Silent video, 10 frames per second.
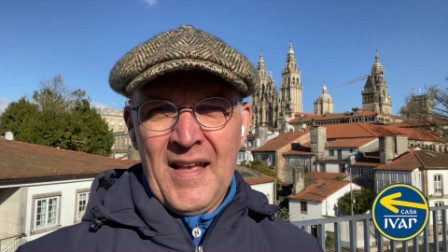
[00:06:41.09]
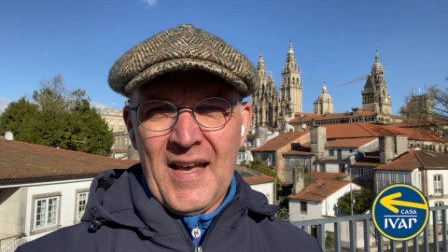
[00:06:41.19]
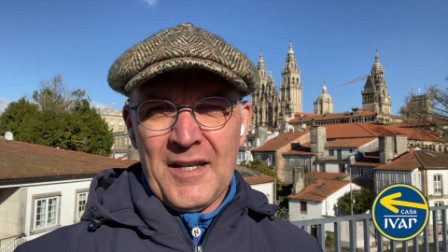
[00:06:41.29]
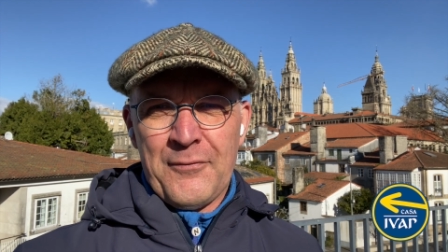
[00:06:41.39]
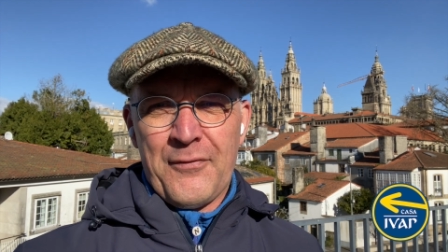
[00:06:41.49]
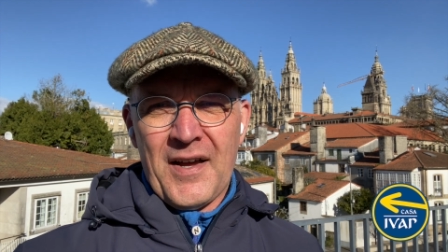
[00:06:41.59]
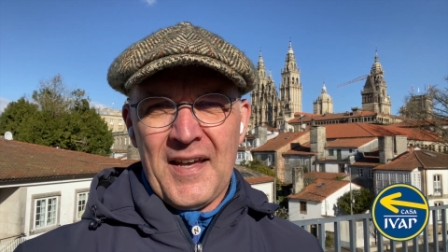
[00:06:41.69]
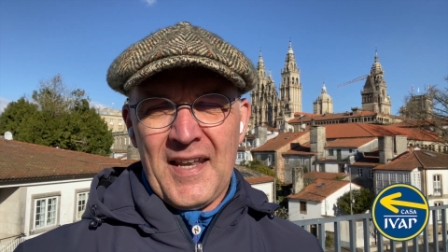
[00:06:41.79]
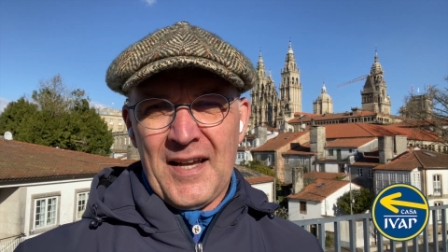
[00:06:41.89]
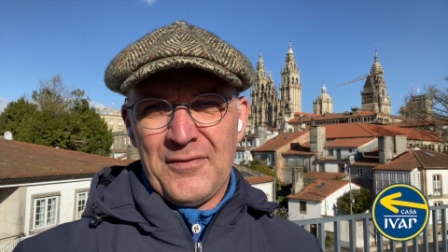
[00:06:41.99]
And
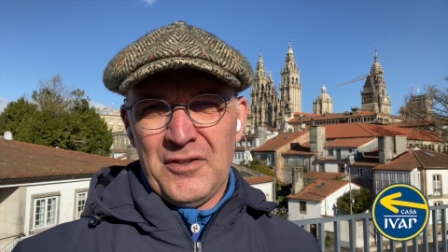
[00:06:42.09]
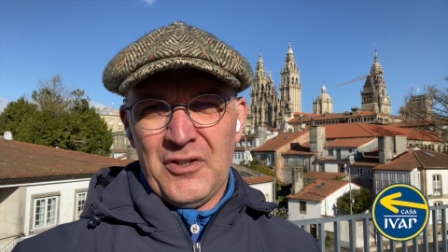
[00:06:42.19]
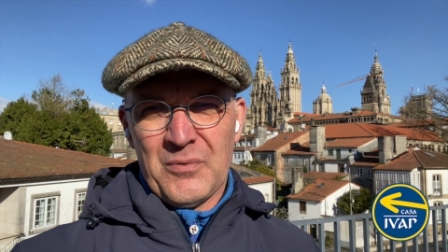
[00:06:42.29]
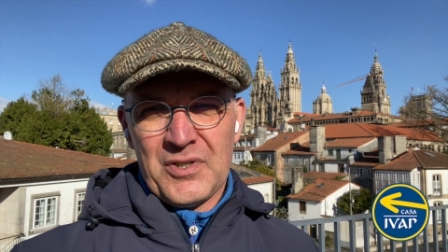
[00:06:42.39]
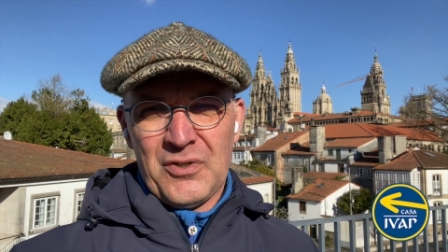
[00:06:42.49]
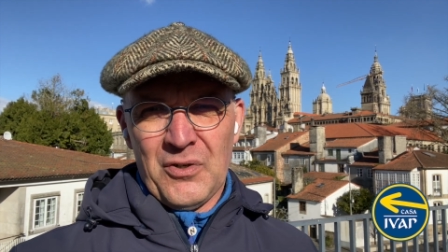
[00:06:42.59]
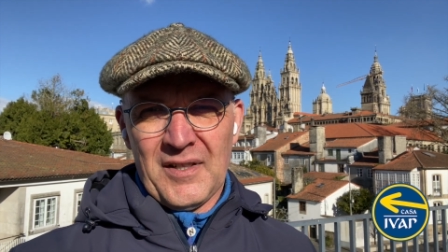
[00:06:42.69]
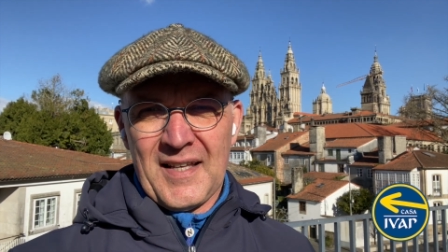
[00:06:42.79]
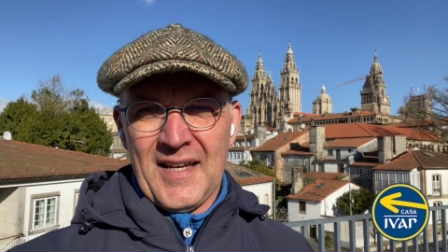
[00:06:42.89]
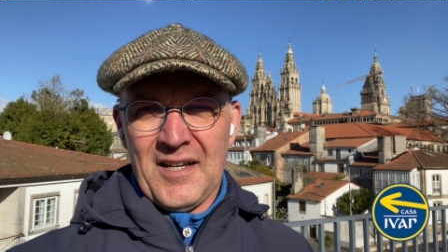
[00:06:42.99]
Friday afternoon was
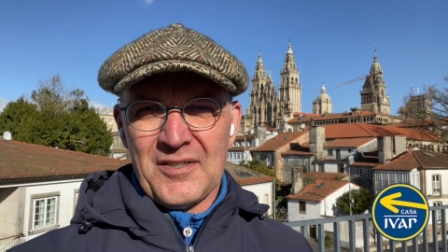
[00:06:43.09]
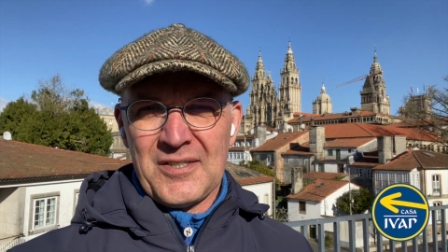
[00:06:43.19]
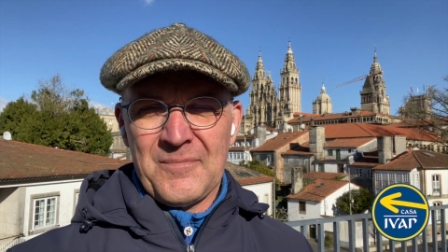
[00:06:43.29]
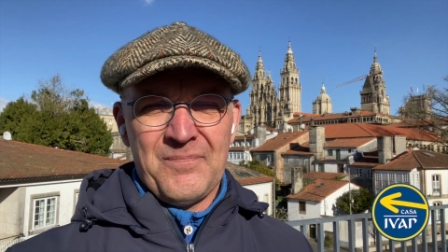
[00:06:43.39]
total chaos.